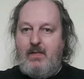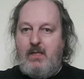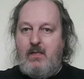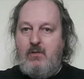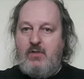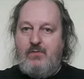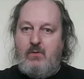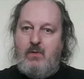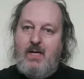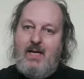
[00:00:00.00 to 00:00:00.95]
it
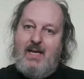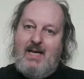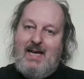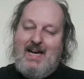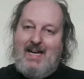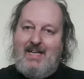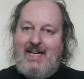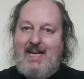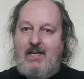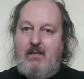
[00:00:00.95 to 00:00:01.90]
useful. And
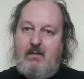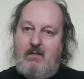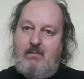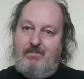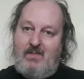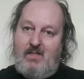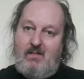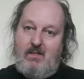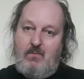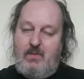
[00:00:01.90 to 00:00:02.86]
again,
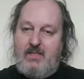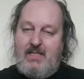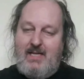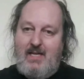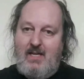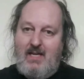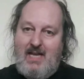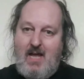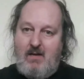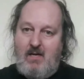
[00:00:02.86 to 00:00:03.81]
I would say
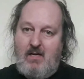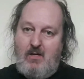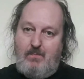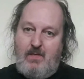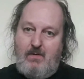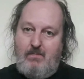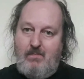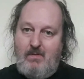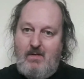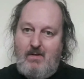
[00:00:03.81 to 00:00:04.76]
I hope you
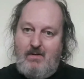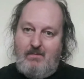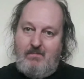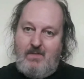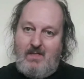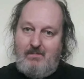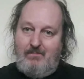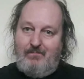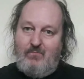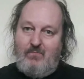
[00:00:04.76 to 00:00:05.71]

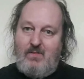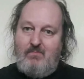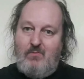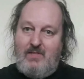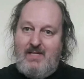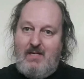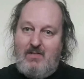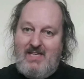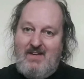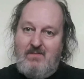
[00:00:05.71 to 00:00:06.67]
will,
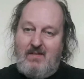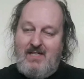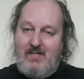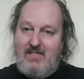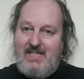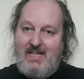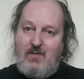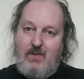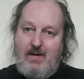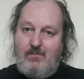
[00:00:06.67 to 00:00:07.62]
if nothing else, take
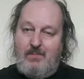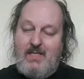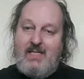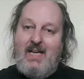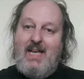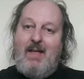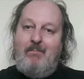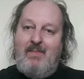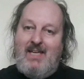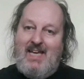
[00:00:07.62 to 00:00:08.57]
away from this,
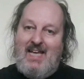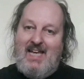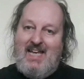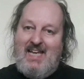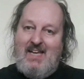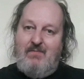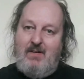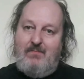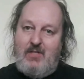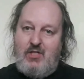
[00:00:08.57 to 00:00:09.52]
even
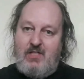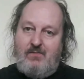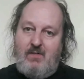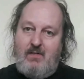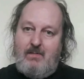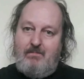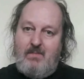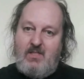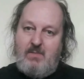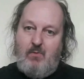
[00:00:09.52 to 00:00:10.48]
if it's just for a
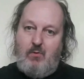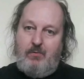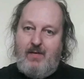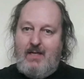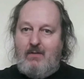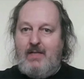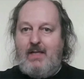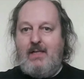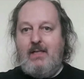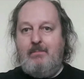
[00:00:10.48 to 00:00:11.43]
small thing like